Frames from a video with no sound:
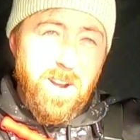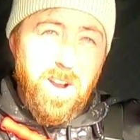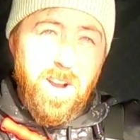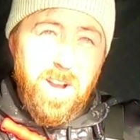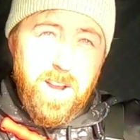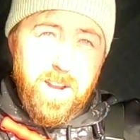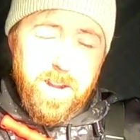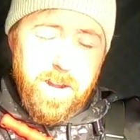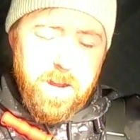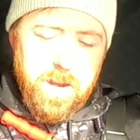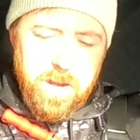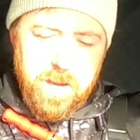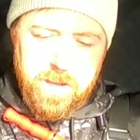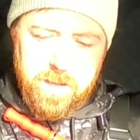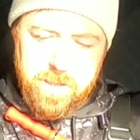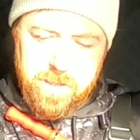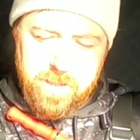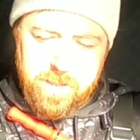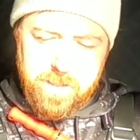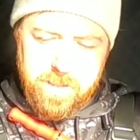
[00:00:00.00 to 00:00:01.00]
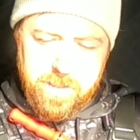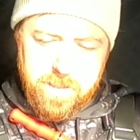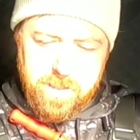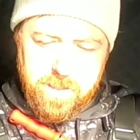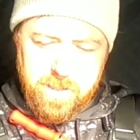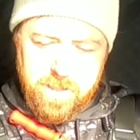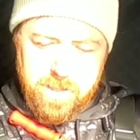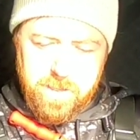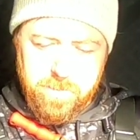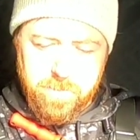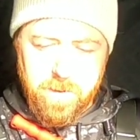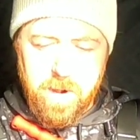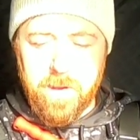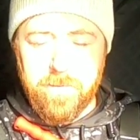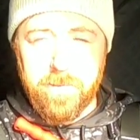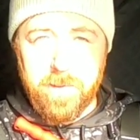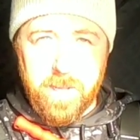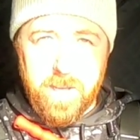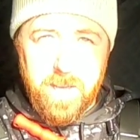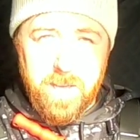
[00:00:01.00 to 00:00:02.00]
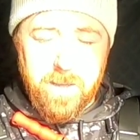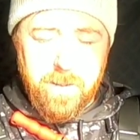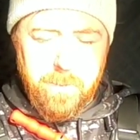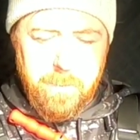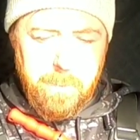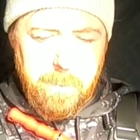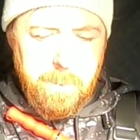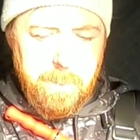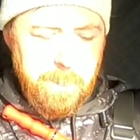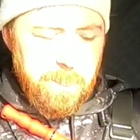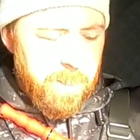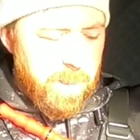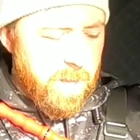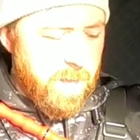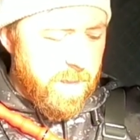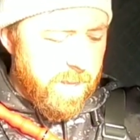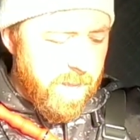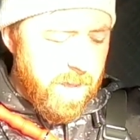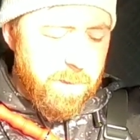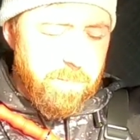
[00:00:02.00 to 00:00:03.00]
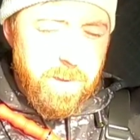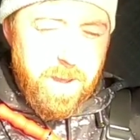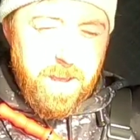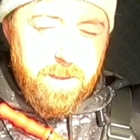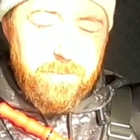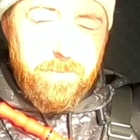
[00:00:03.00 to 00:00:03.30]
auger, roughly, I got mine